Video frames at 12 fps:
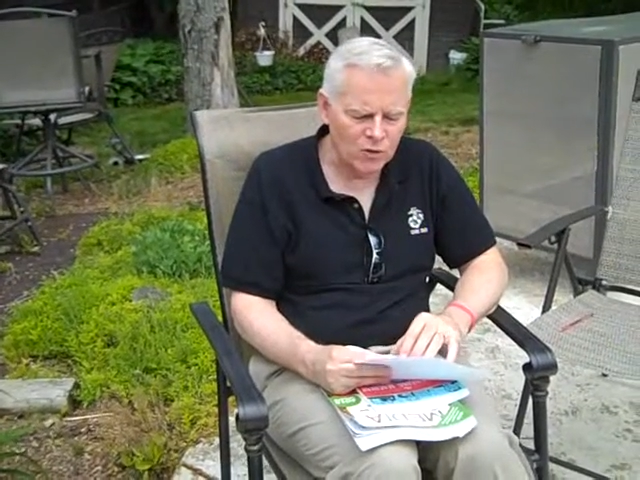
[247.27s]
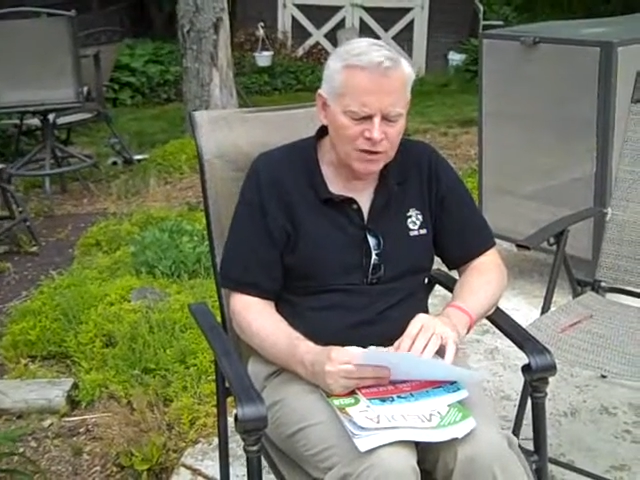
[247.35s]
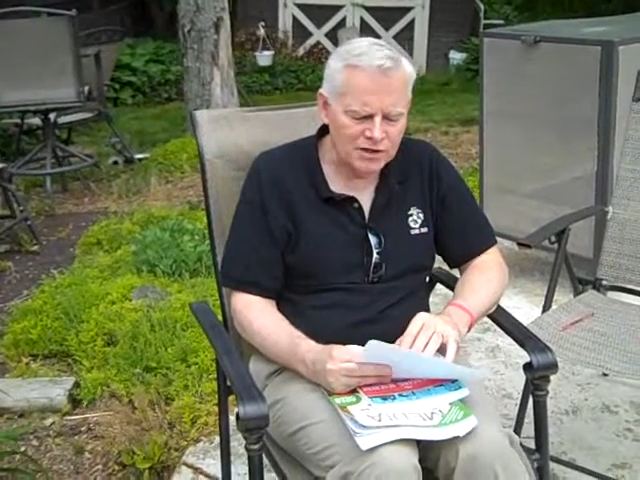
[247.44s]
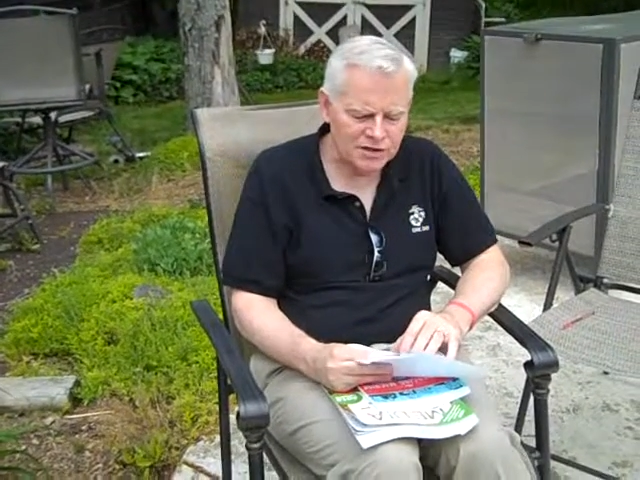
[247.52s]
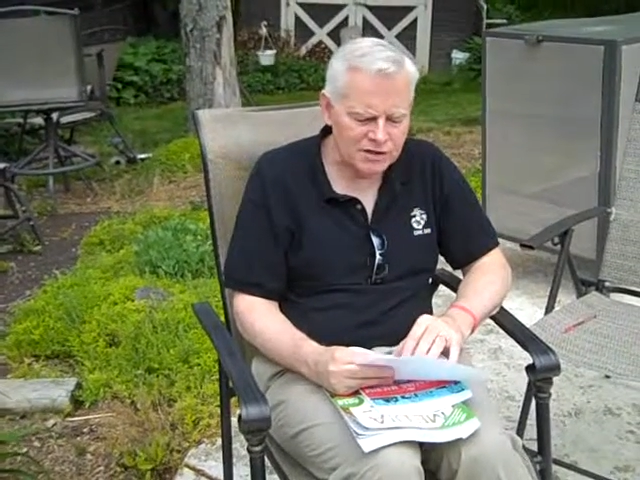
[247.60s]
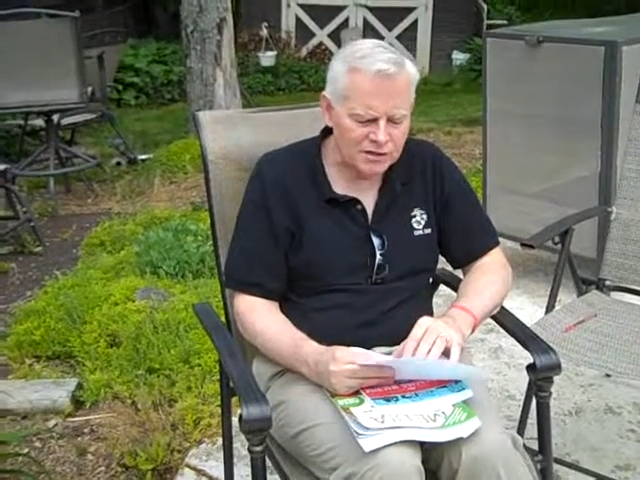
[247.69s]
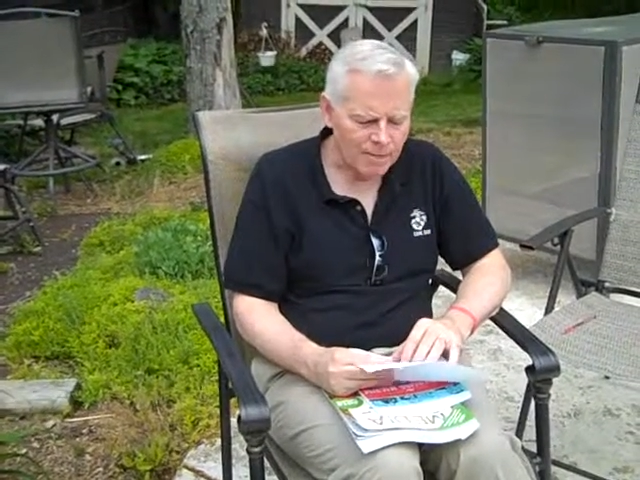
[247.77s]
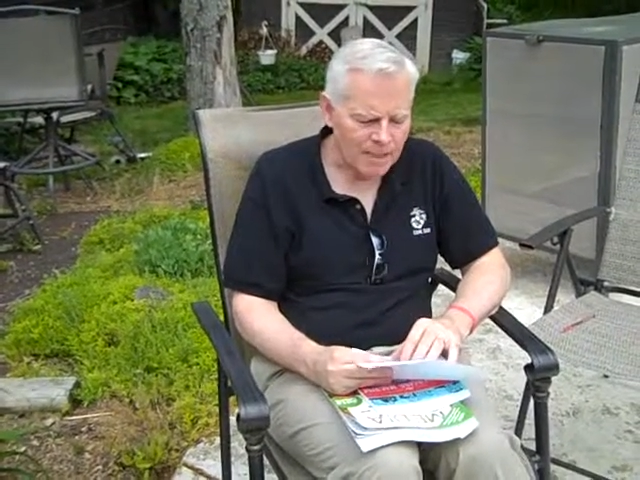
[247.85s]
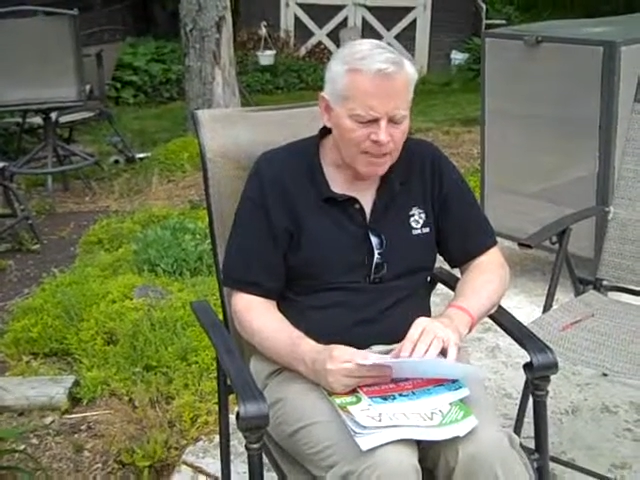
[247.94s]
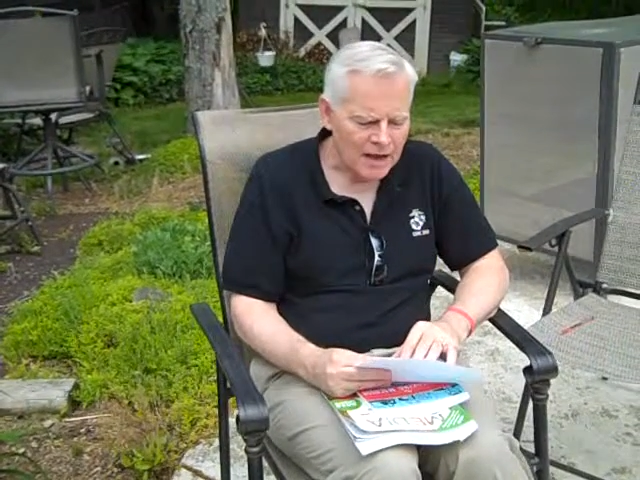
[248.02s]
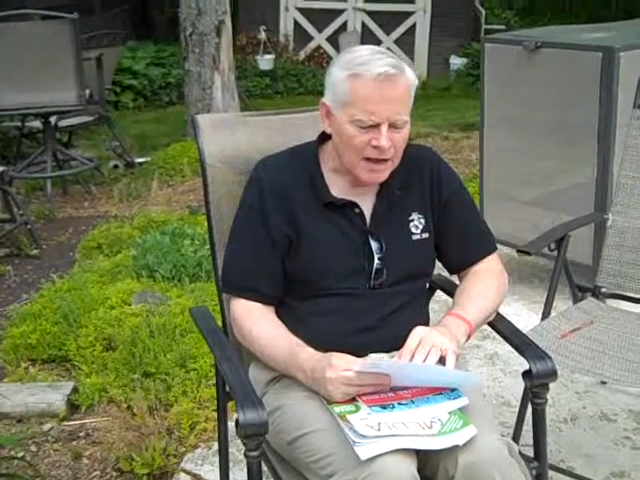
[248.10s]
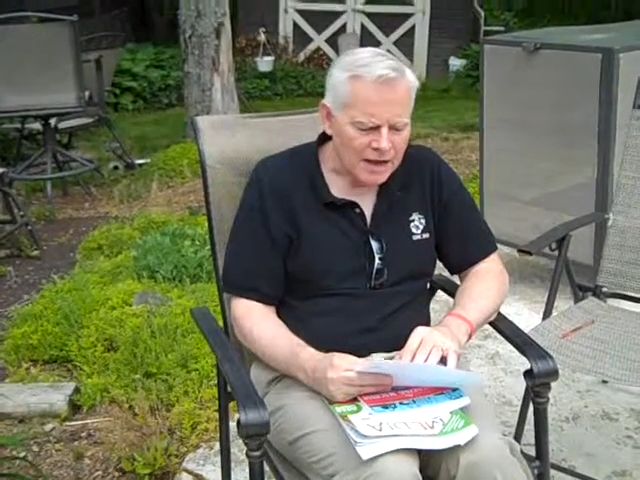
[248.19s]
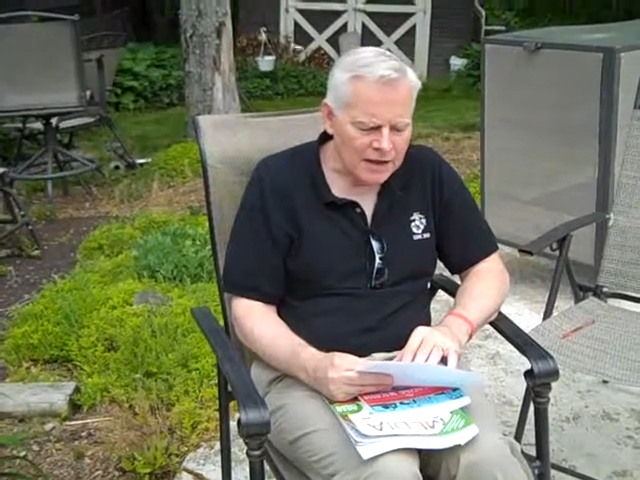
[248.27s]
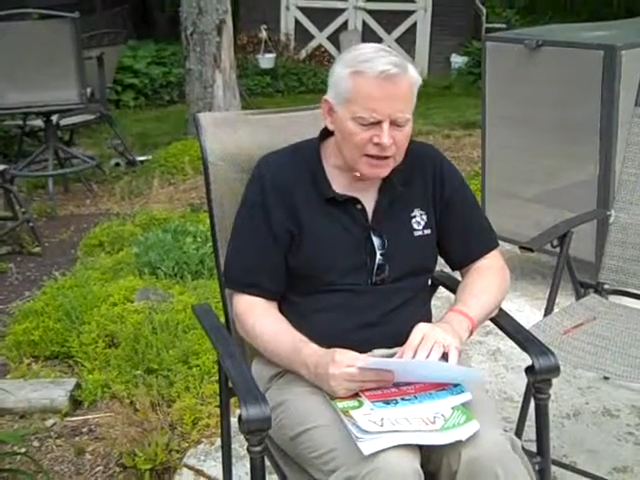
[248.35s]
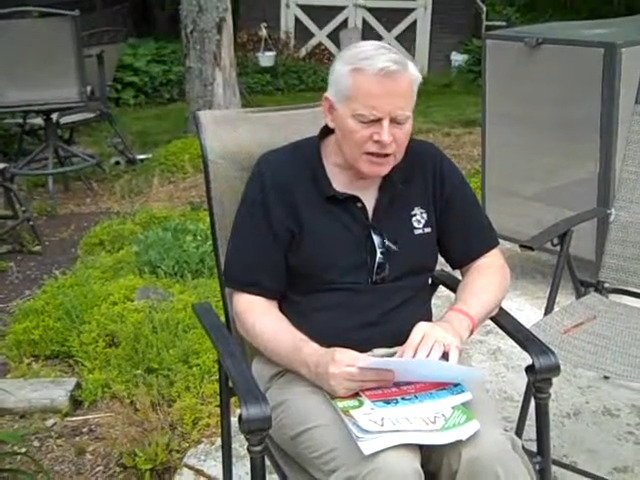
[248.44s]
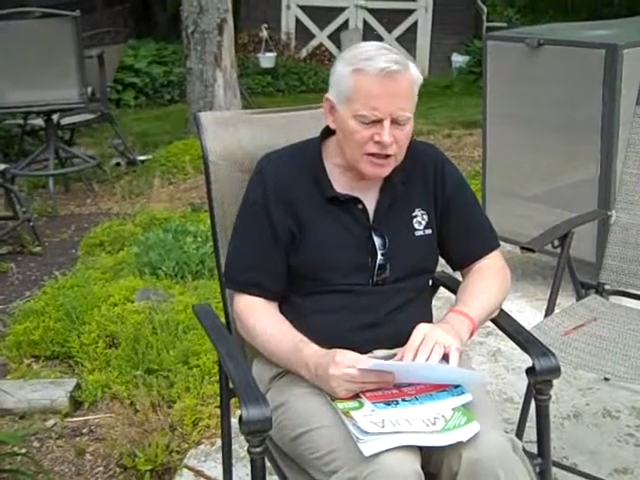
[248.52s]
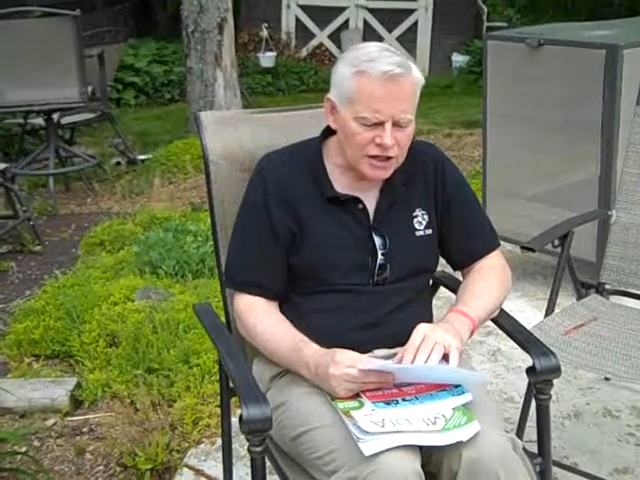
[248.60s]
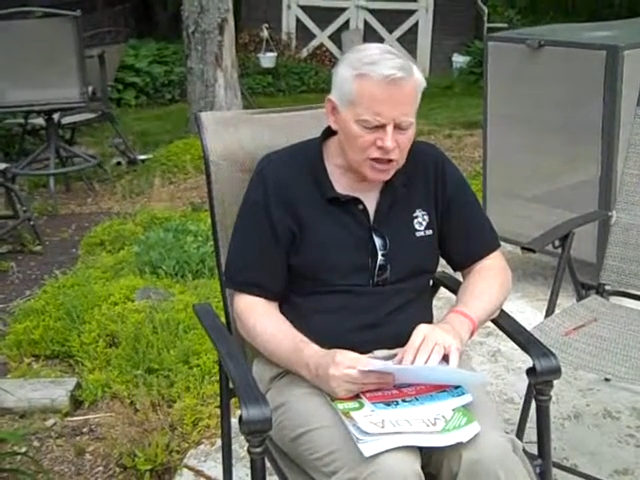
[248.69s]
quizzes.
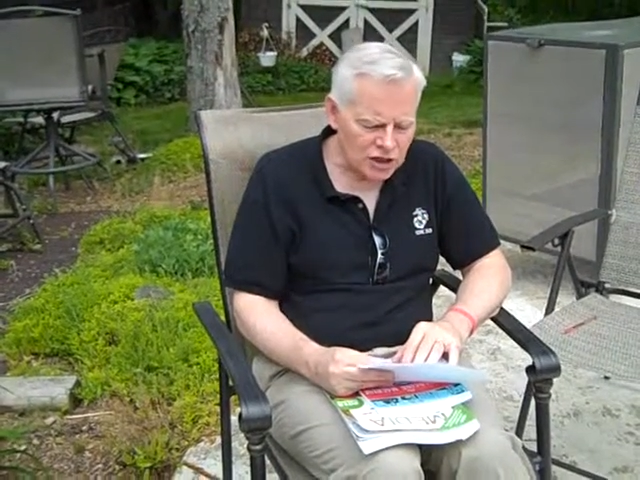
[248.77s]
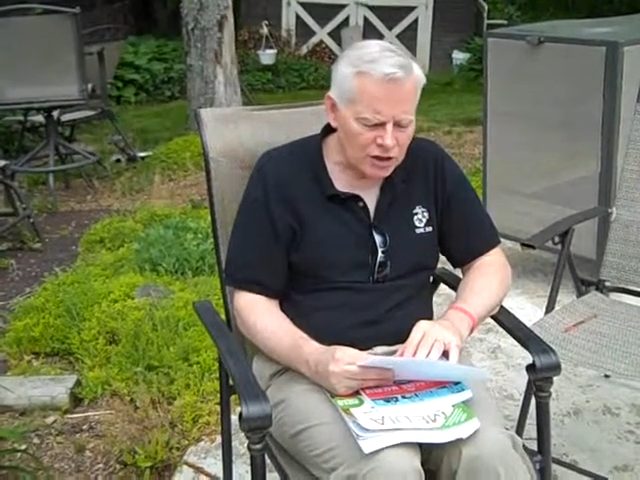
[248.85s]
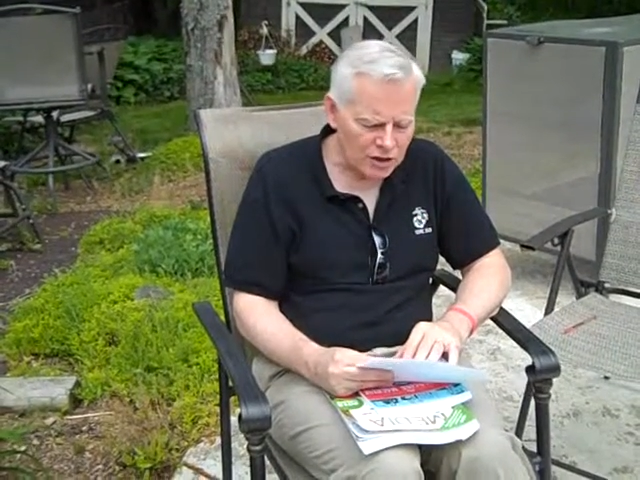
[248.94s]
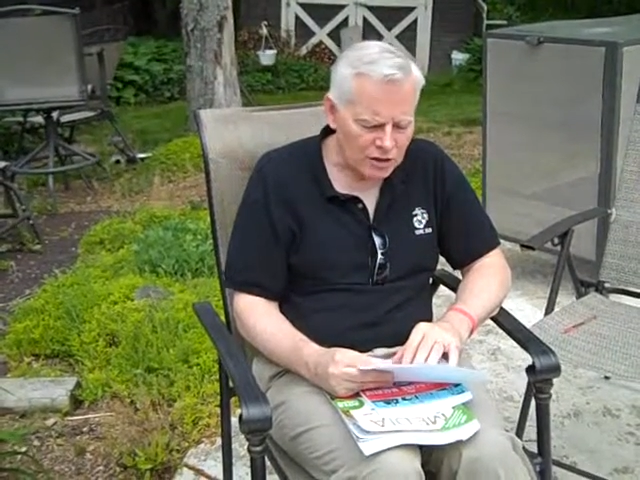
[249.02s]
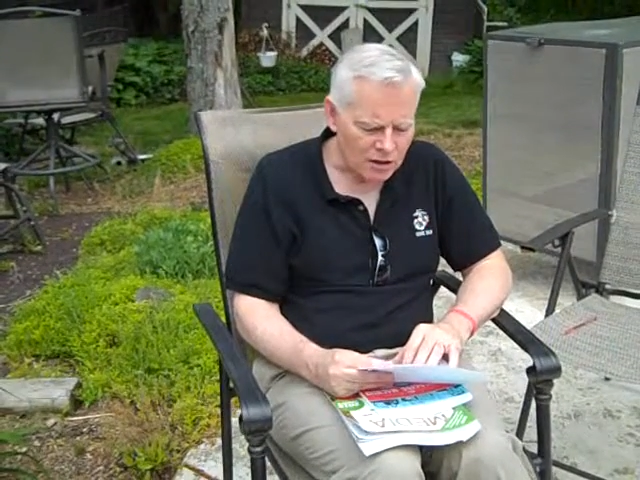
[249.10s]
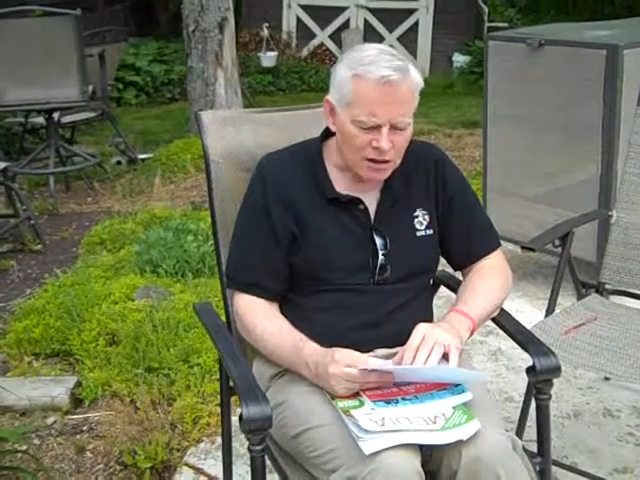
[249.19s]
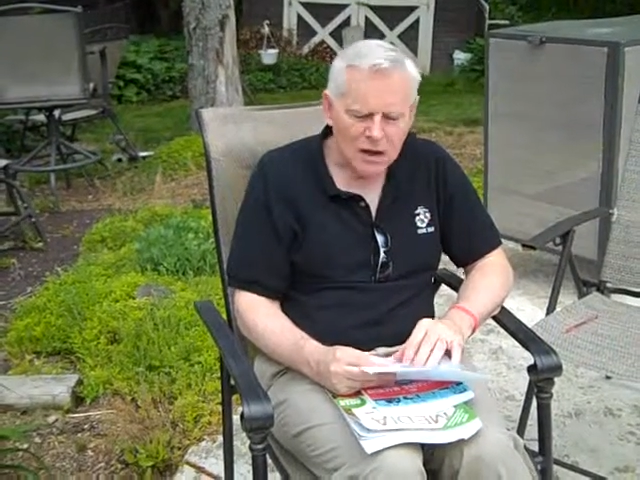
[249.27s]
In addition,